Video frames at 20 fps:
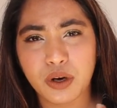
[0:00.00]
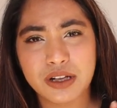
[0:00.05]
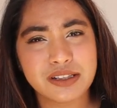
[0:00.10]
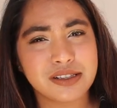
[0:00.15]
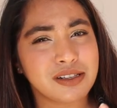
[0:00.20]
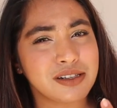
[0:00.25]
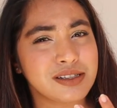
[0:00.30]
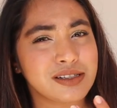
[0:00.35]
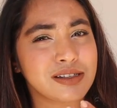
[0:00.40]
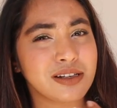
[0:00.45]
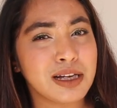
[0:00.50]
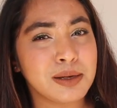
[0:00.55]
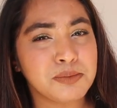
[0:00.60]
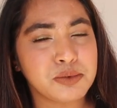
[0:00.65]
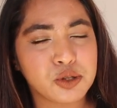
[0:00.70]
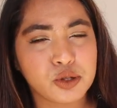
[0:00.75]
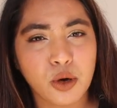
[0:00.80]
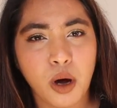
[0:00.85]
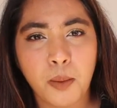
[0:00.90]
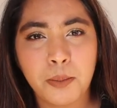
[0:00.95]
Once it's
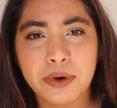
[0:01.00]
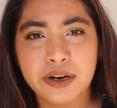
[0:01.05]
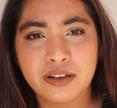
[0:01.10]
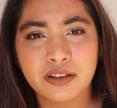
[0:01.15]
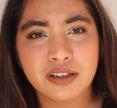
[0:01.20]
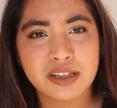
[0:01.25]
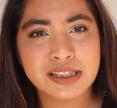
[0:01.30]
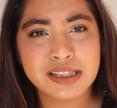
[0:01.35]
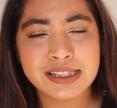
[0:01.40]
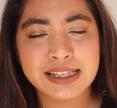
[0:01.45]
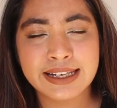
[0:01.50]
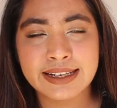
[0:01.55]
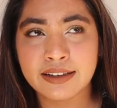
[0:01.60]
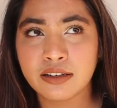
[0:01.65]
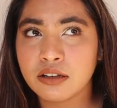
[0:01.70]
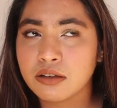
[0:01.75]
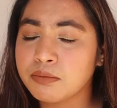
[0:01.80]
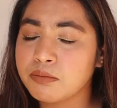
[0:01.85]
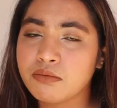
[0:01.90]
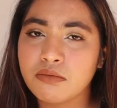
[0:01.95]
absorbed in the
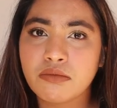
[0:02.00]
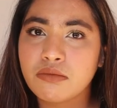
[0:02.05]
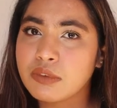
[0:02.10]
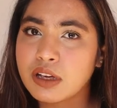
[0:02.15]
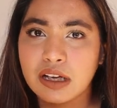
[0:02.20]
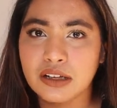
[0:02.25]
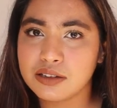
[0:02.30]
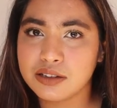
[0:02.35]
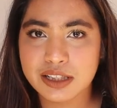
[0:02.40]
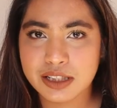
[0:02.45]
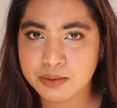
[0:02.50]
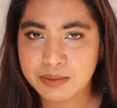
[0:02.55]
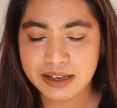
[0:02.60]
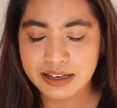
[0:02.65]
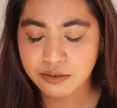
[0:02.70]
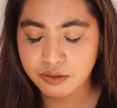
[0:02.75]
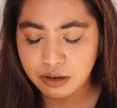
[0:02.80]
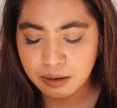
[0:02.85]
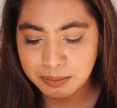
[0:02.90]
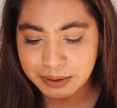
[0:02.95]
skin, the
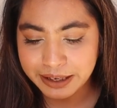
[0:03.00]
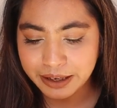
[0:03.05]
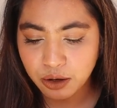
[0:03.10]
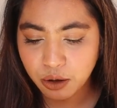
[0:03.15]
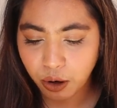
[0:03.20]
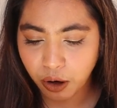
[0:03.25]
smell will be